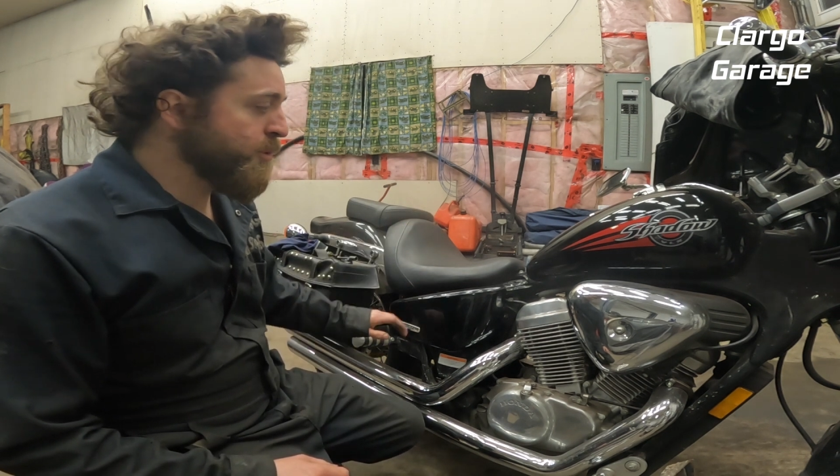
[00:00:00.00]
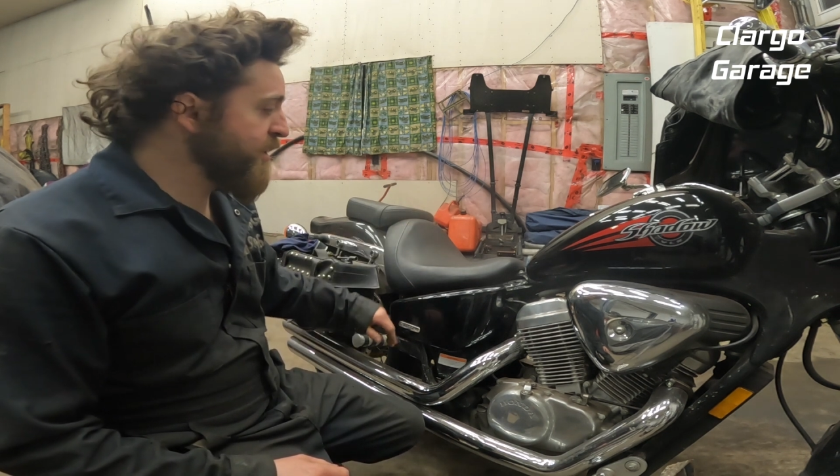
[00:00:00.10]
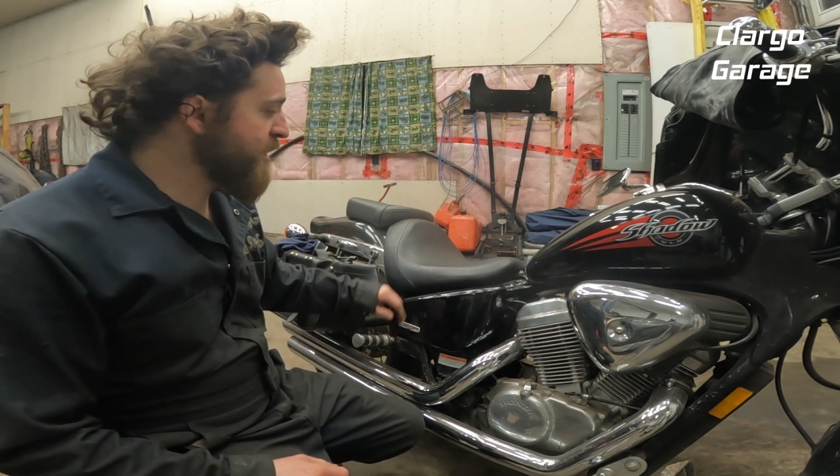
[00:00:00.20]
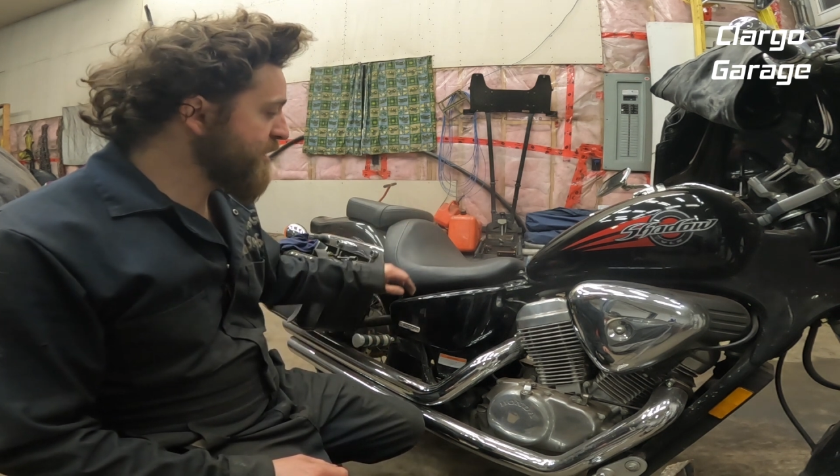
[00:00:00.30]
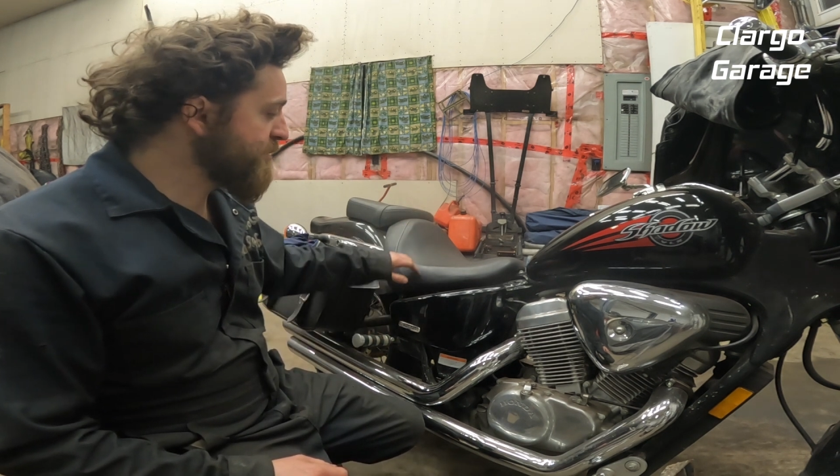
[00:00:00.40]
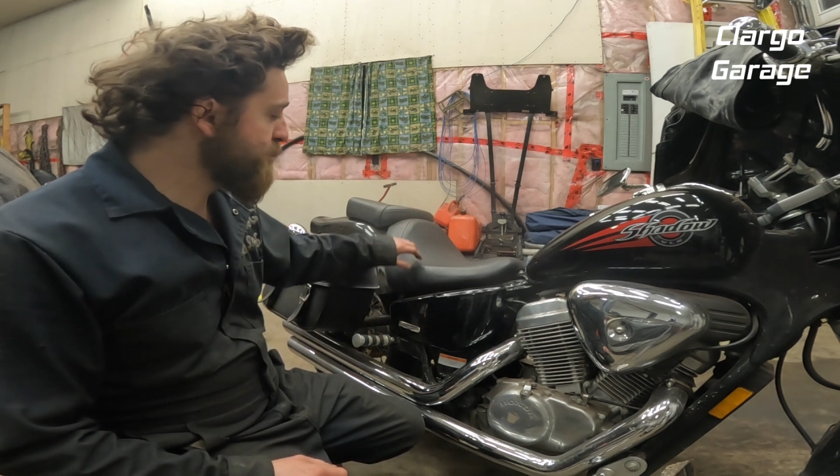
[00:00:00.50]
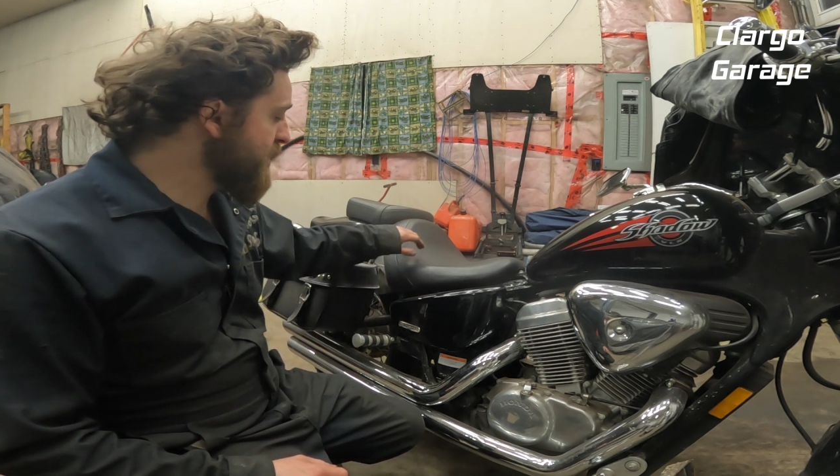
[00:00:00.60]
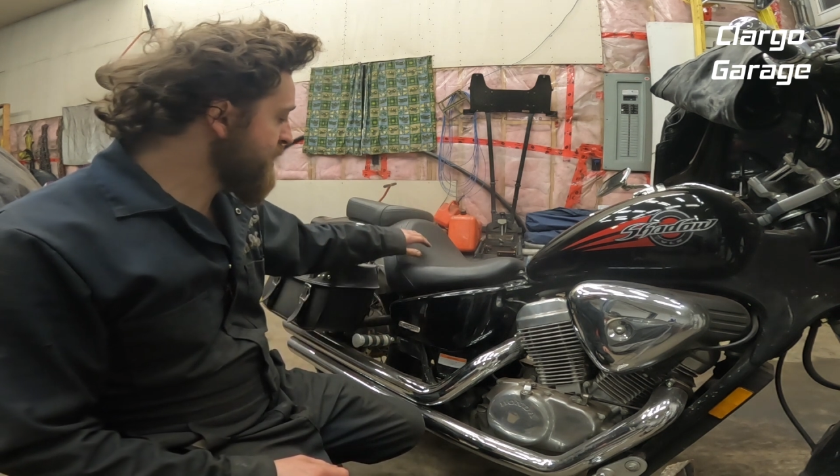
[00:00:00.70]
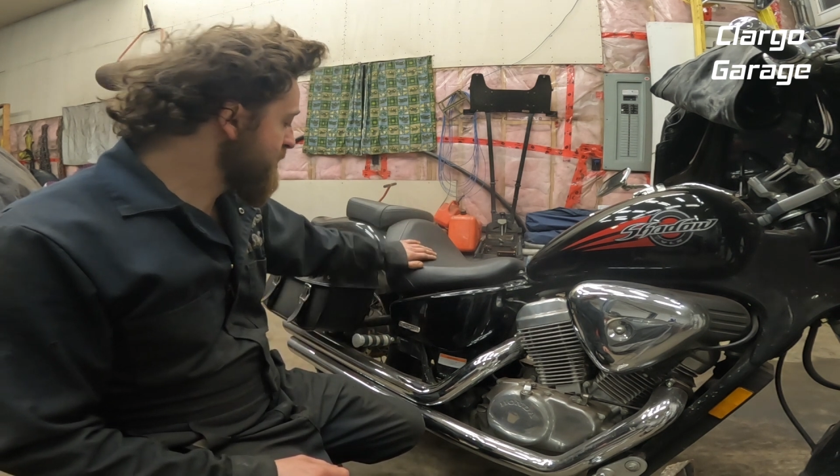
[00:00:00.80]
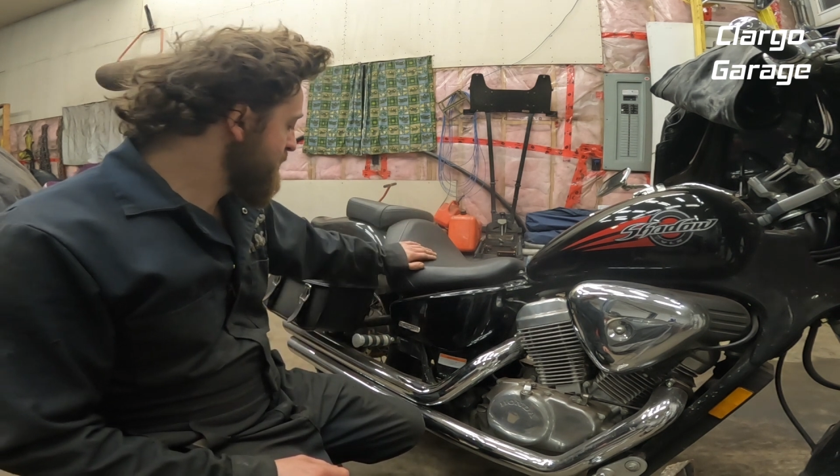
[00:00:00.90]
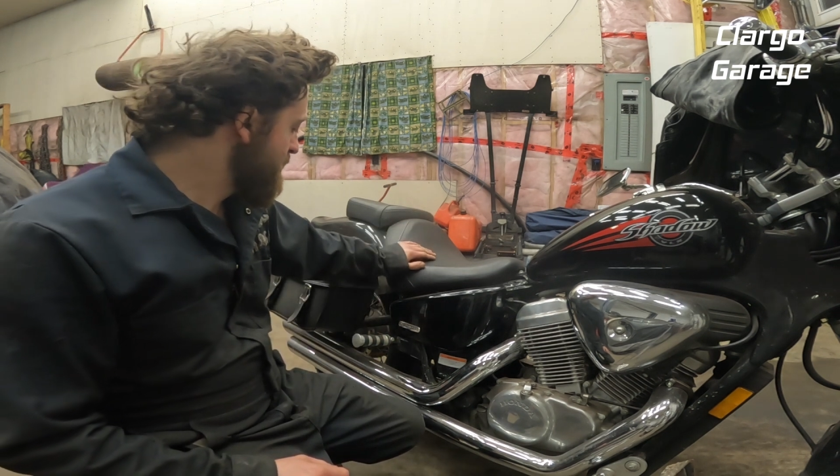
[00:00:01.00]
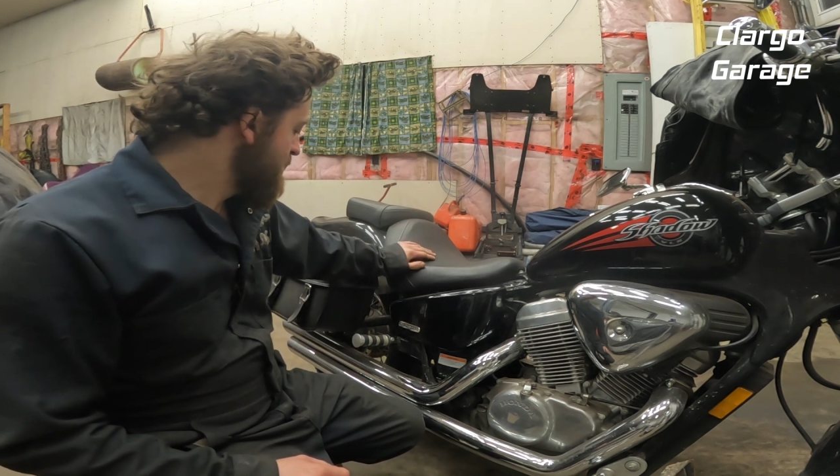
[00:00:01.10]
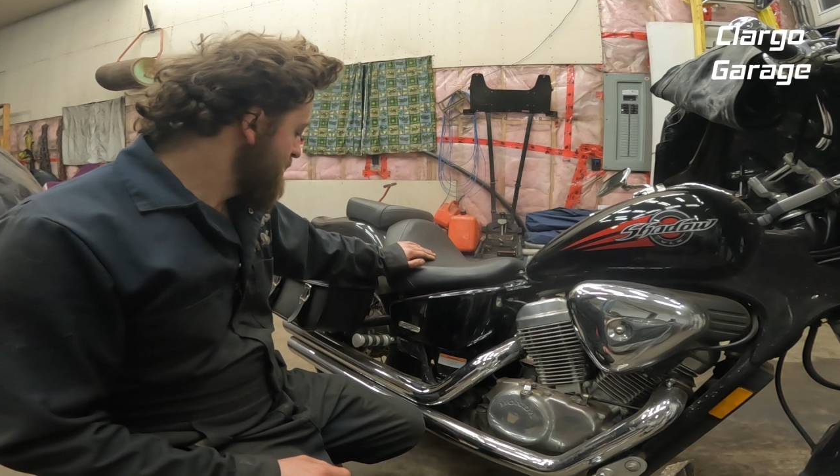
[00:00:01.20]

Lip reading: pretty awesome bike.